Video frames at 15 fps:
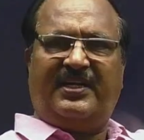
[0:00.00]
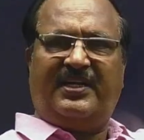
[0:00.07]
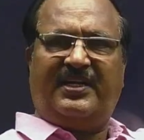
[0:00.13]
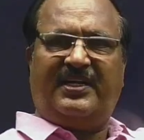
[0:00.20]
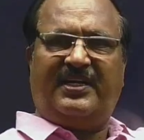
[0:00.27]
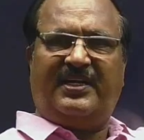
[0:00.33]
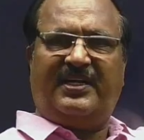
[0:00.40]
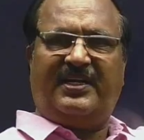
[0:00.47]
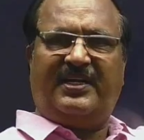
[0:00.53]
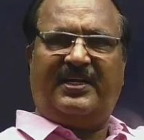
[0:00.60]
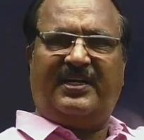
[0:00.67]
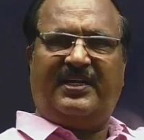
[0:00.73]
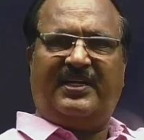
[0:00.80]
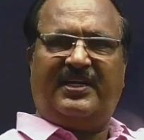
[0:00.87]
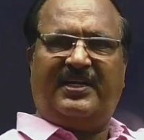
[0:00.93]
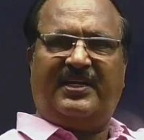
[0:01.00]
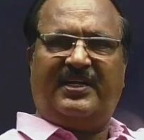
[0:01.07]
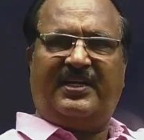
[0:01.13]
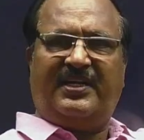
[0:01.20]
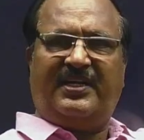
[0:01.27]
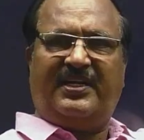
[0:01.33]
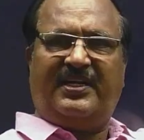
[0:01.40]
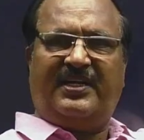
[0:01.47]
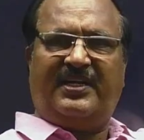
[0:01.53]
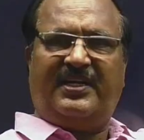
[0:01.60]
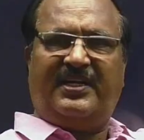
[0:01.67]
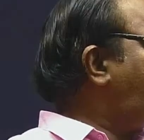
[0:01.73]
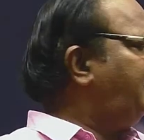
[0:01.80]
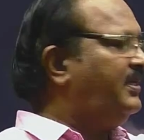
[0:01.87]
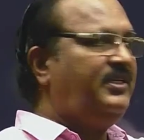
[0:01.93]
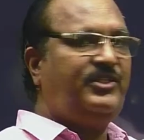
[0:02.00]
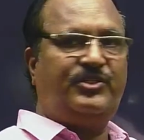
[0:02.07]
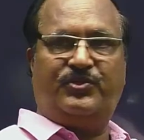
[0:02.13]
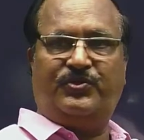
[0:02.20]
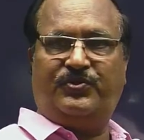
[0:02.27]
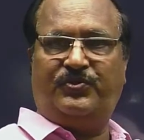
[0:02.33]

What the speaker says: but we are bothered about only these two.